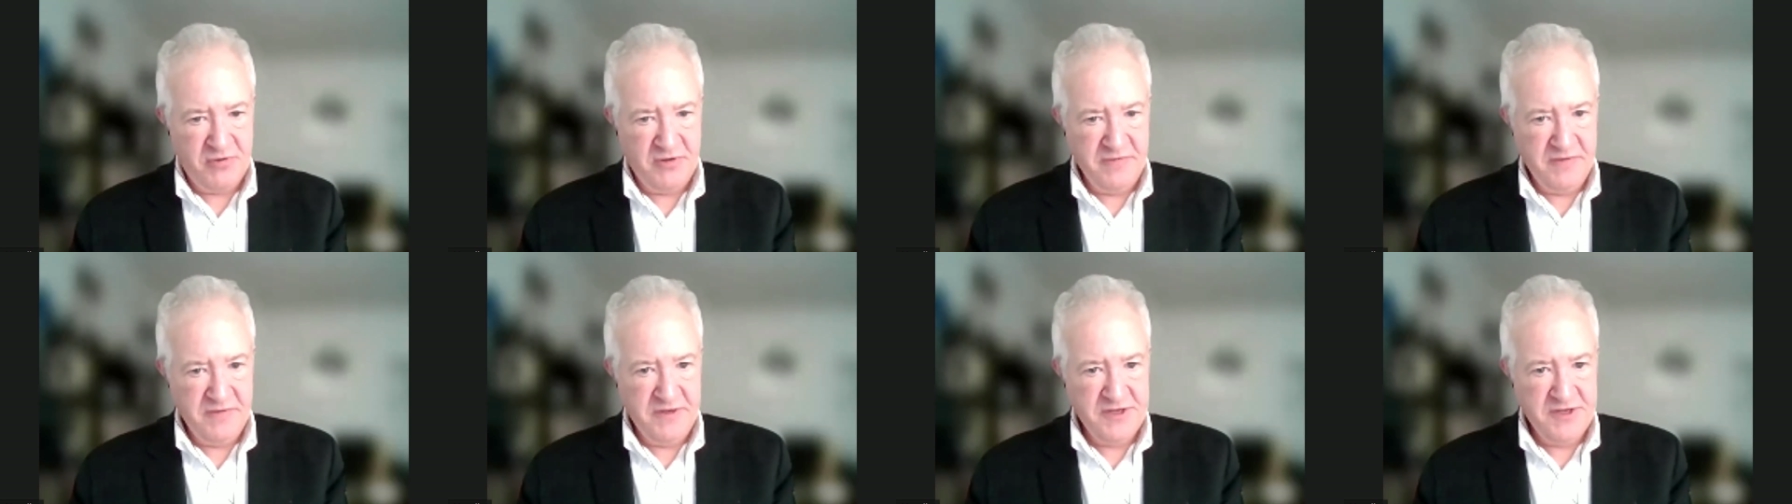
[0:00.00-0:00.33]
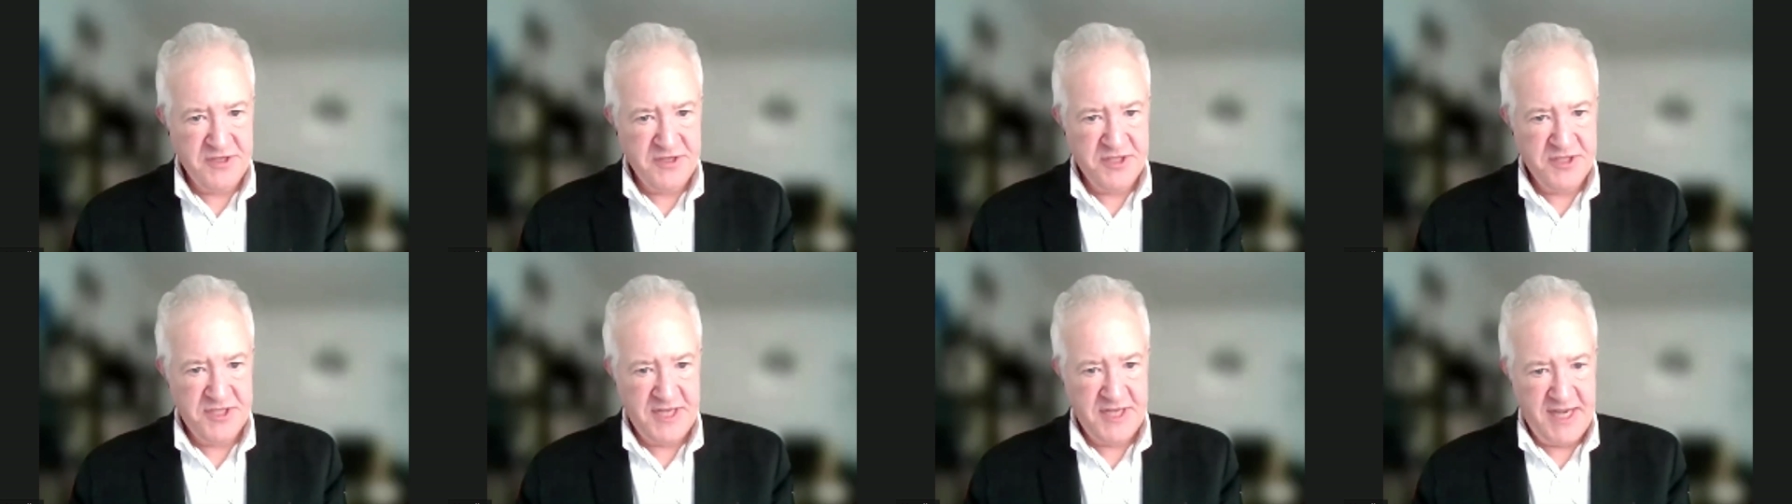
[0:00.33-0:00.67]

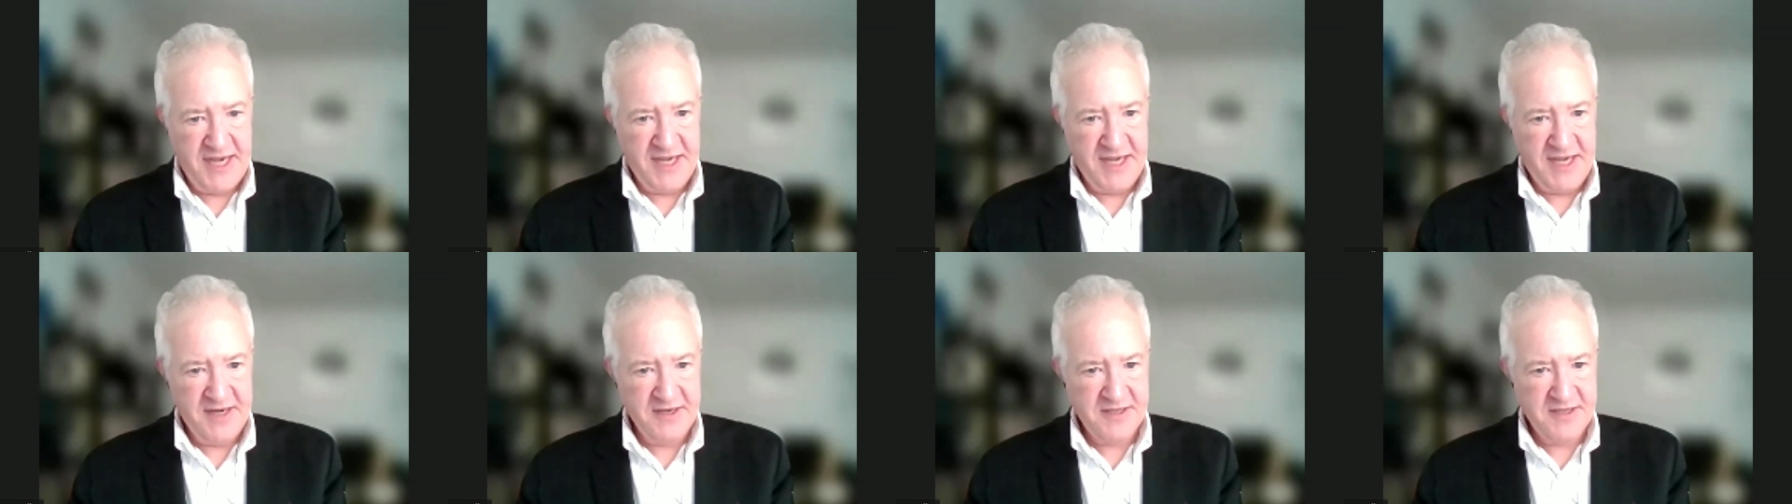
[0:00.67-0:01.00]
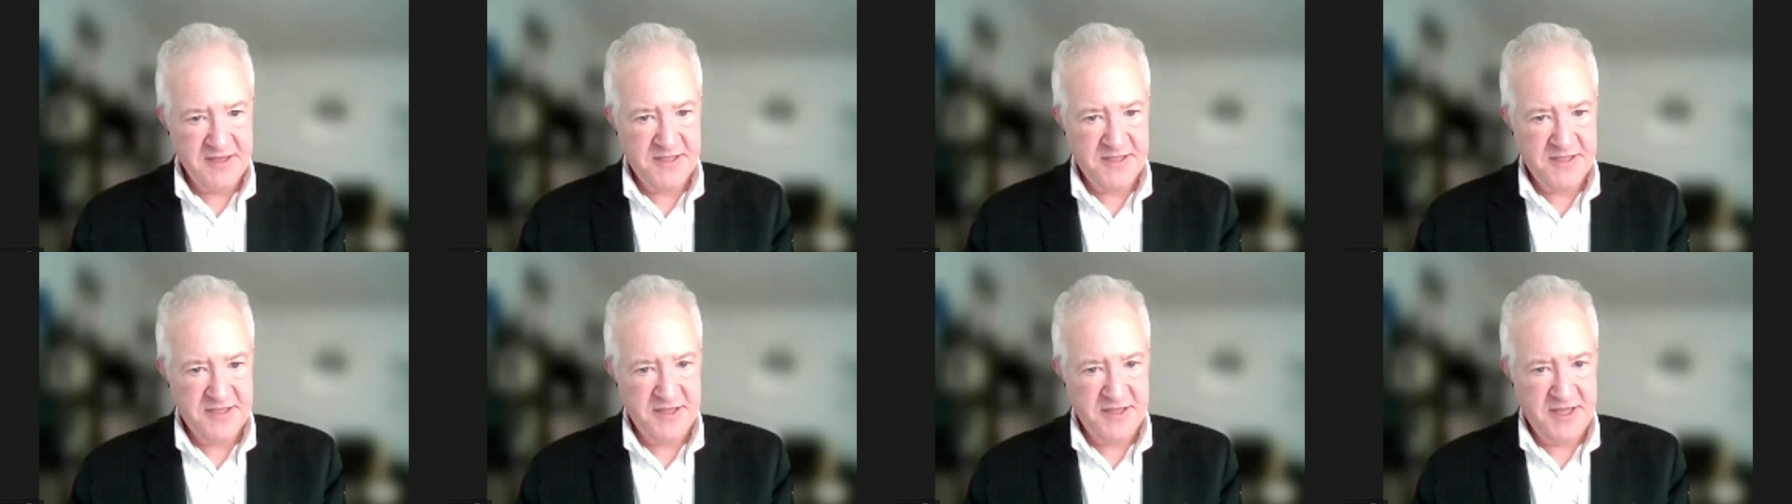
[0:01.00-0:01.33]
privileged
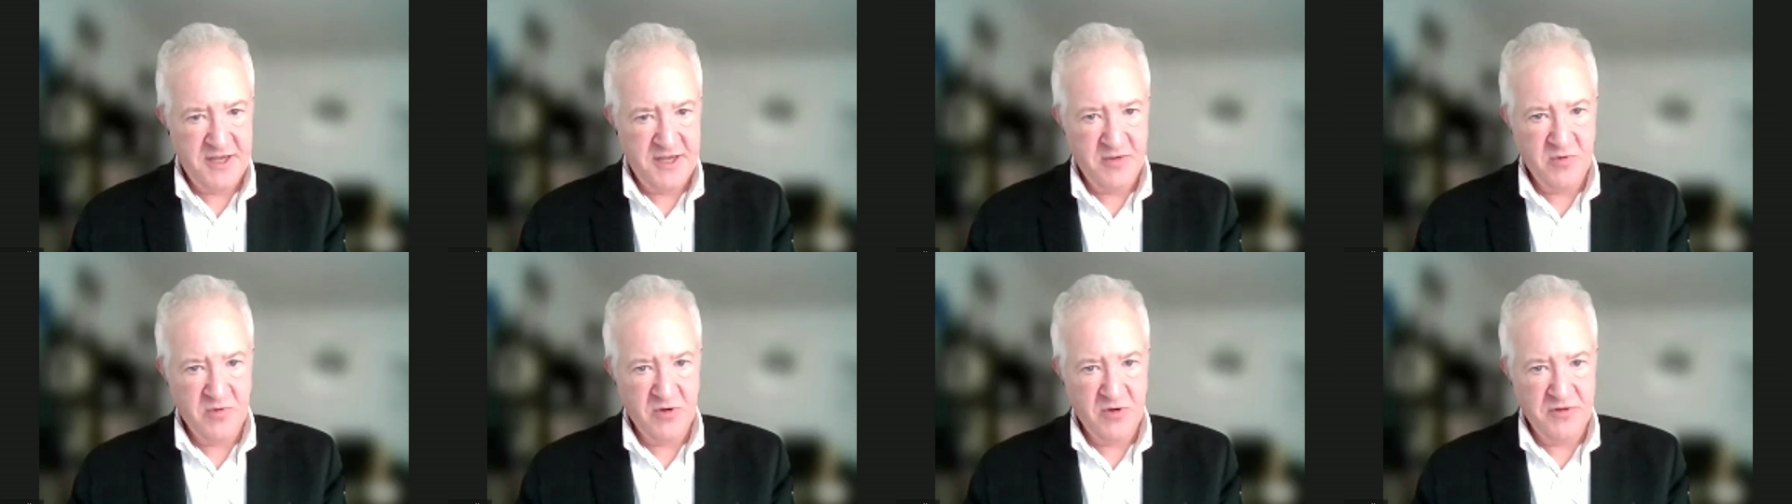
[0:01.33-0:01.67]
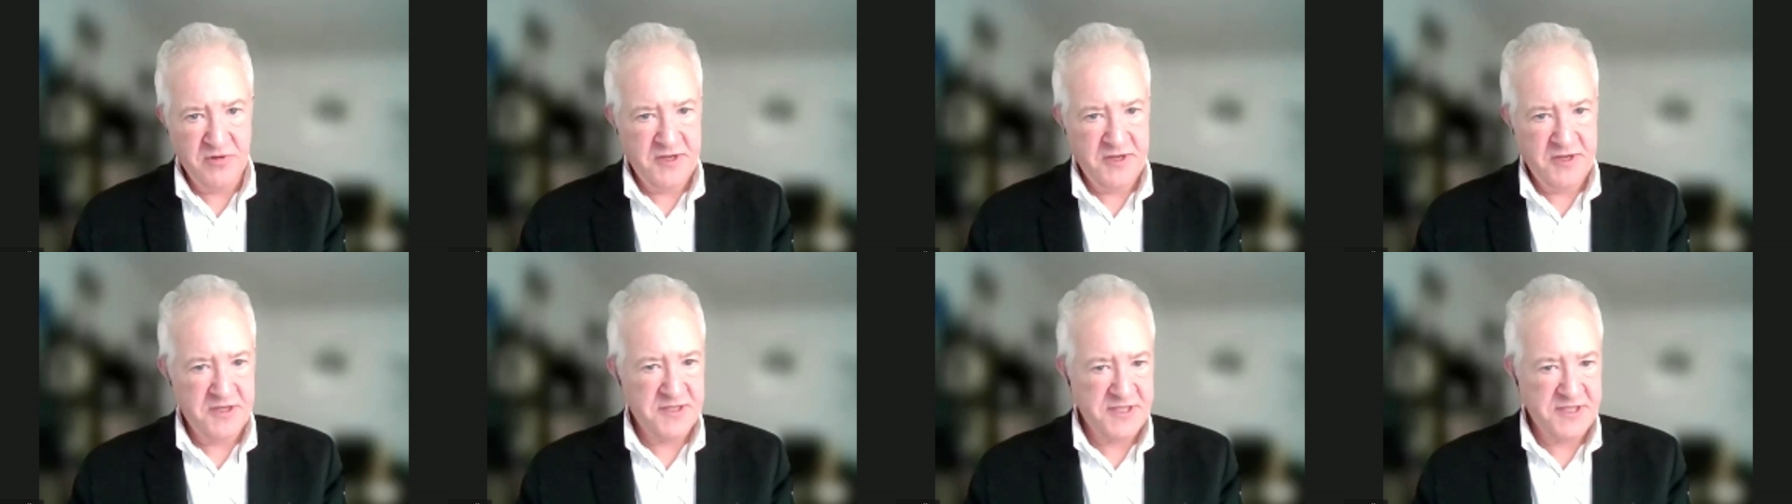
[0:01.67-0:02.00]
status that they
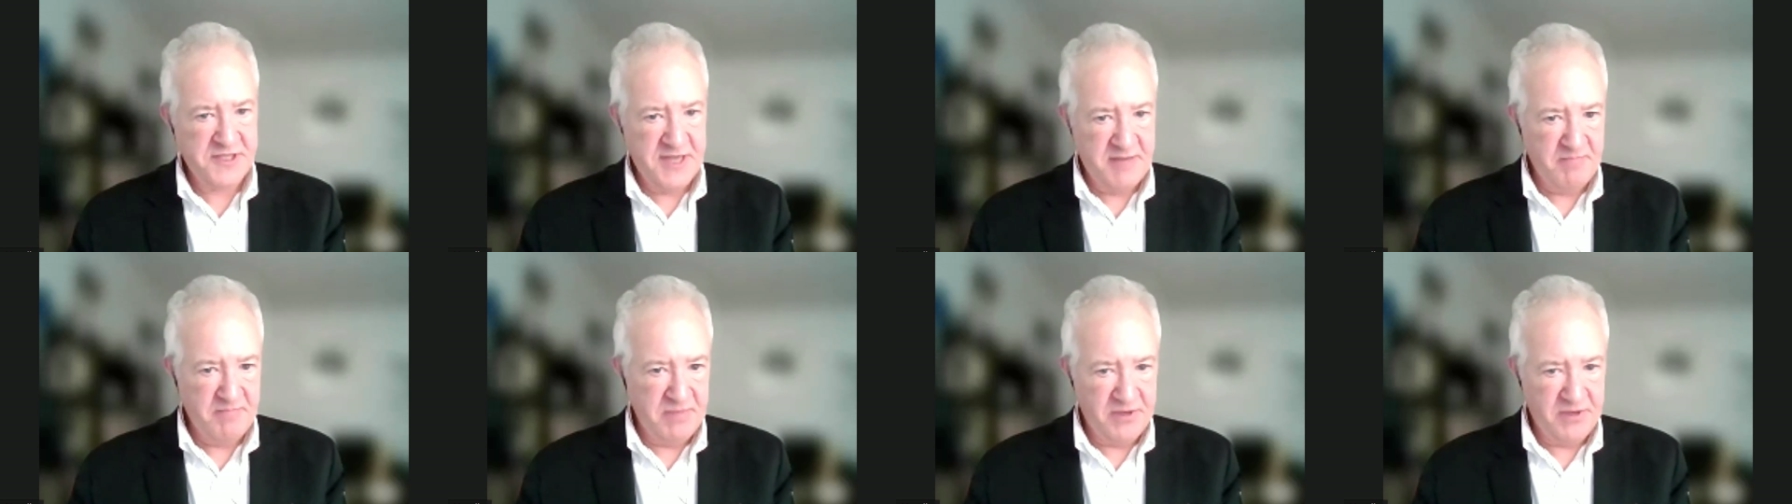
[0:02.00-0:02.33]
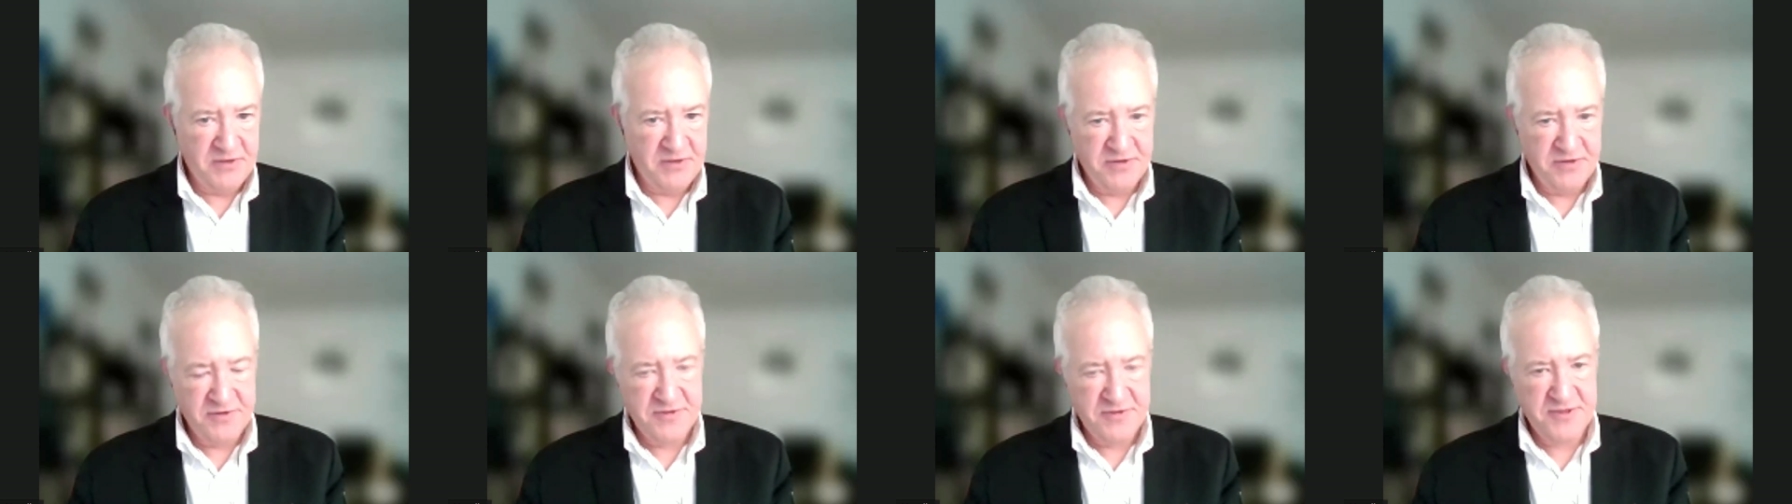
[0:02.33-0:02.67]
were the
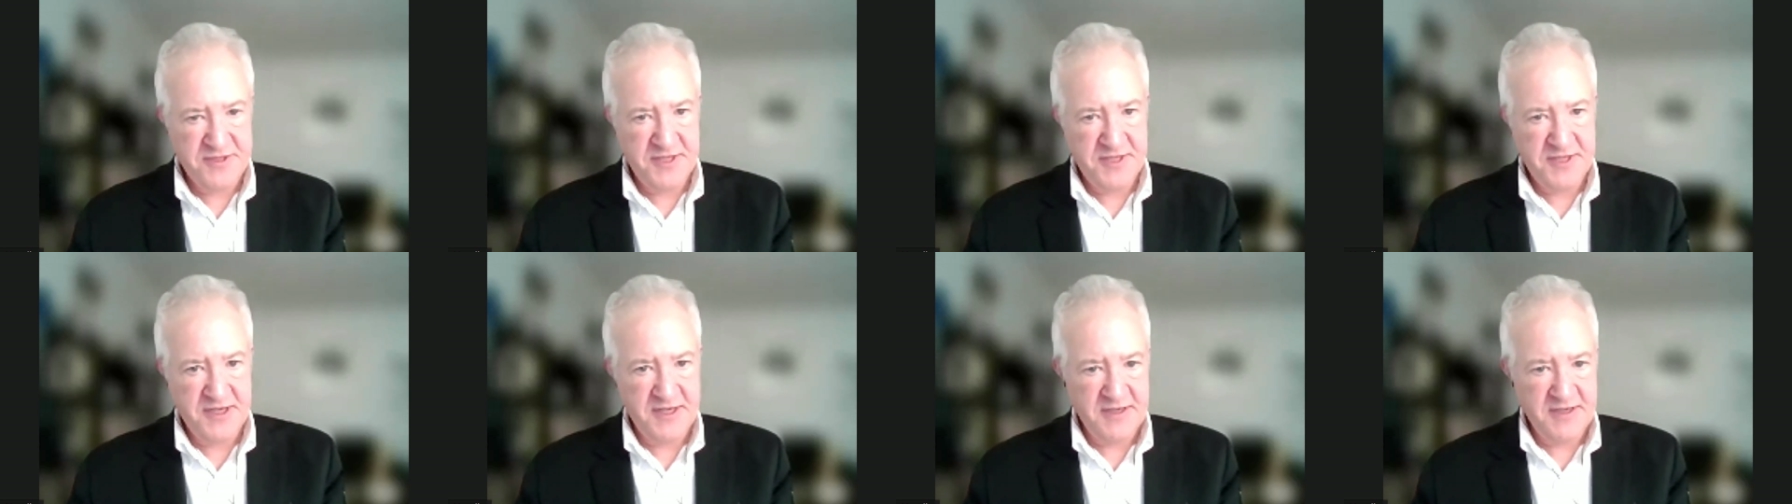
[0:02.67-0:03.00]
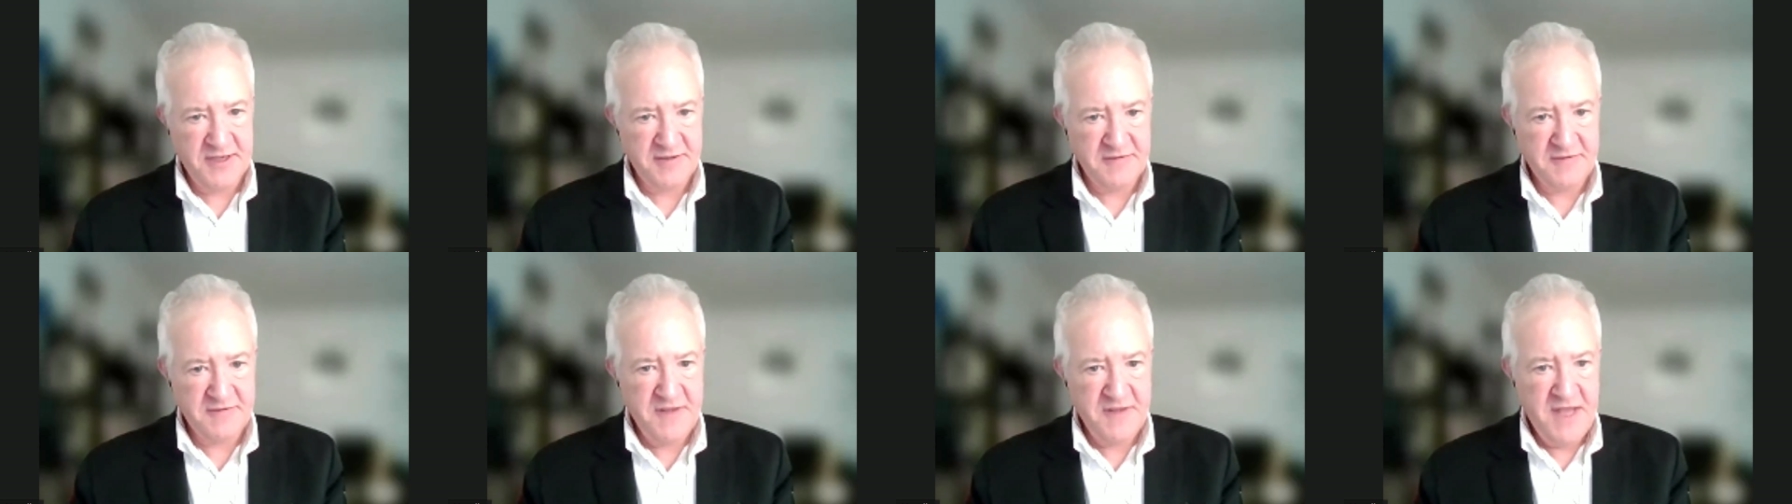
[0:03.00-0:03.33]
exemplars
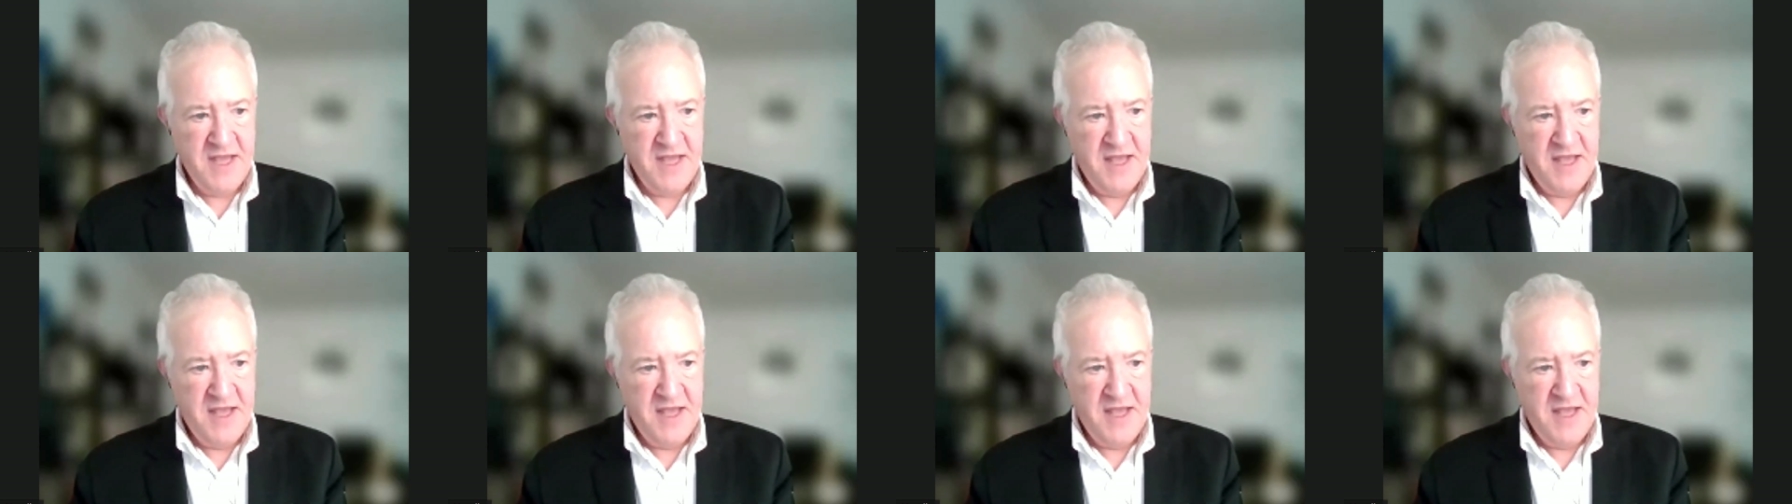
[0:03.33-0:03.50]
of